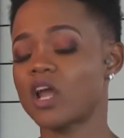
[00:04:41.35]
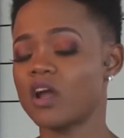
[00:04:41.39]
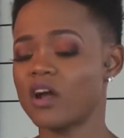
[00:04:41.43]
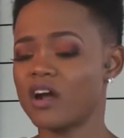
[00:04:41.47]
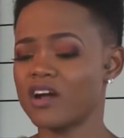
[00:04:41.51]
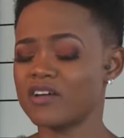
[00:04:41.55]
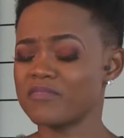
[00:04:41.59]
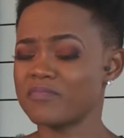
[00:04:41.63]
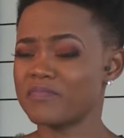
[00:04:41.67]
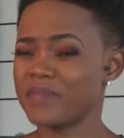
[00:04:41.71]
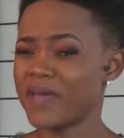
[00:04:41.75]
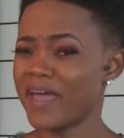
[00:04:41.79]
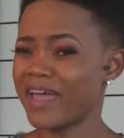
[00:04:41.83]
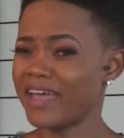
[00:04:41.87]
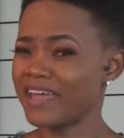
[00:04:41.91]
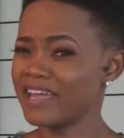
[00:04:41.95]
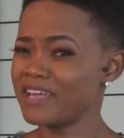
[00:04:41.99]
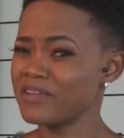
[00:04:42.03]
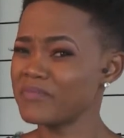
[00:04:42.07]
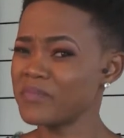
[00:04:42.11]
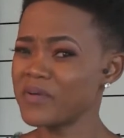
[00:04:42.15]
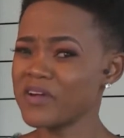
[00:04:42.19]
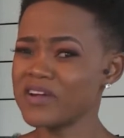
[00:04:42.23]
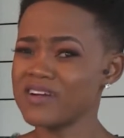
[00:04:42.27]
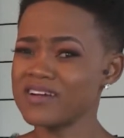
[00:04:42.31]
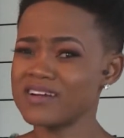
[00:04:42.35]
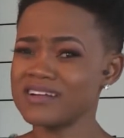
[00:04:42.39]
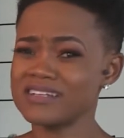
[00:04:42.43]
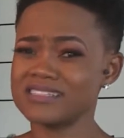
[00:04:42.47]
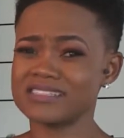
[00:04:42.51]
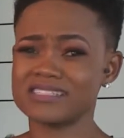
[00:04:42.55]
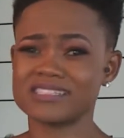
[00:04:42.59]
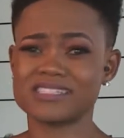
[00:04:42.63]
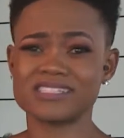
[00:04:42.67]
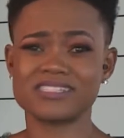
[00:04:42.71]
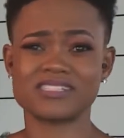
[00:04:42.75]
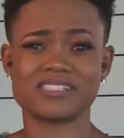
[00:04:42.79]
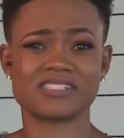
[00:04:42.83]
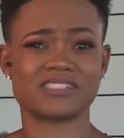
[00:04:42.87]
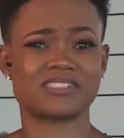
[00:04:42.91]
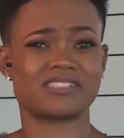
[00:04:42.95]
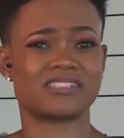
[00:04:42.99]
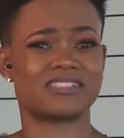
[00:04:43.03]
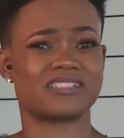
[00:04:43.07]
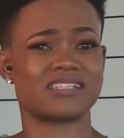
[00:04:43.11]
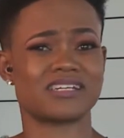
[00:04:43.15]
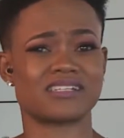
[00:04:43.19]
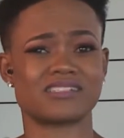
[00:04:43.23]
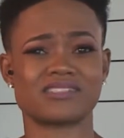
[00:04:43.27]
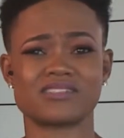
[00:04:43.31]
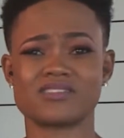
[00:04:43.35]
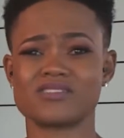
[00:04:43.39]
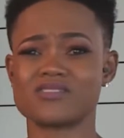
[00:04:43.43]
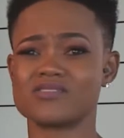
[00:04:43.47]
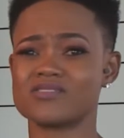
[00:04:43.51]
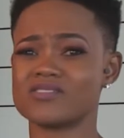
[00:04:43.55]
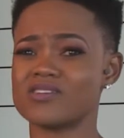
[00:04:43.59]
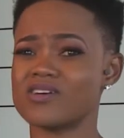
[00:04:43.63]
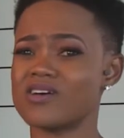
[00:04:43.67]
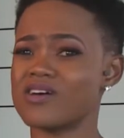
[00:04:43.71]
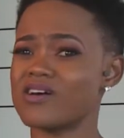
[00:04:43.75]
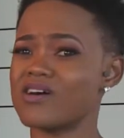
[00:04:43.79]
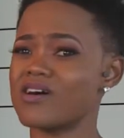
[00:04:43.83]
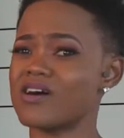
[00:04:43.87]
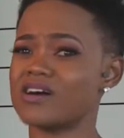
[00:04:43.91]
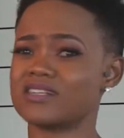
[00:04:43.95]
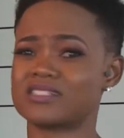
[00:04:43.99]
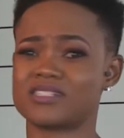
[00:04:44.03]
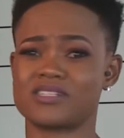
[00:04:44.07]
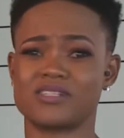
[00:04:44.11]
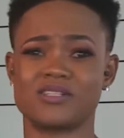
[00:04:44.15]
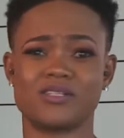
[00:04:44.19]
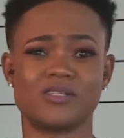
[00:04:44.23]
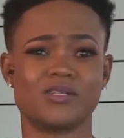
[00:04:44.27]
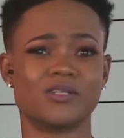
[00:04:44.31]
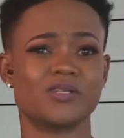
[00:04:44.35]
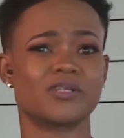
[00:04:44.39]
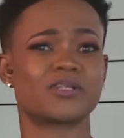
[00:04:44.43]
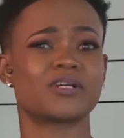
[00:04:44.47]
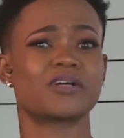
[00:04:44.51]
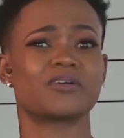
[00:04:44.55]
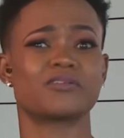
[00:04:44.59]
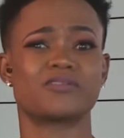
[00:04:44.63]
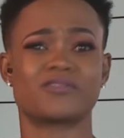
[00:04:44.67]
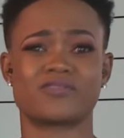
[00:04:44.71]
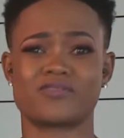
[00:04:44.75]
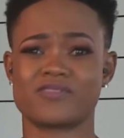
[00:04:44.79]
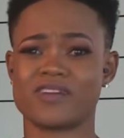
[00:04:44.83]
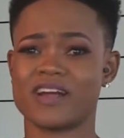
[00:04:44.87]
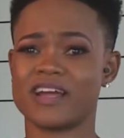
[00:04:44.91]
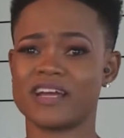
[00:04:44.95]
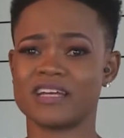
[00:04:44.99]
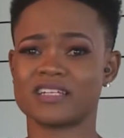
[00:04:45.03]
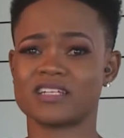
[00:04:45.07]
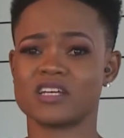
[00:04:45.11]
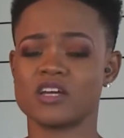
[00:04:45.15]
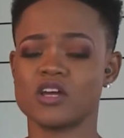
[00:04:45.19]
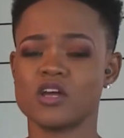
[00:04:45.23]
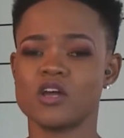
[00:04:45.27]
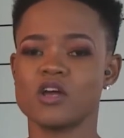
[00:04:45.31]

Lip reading: On paper, this just does not look great.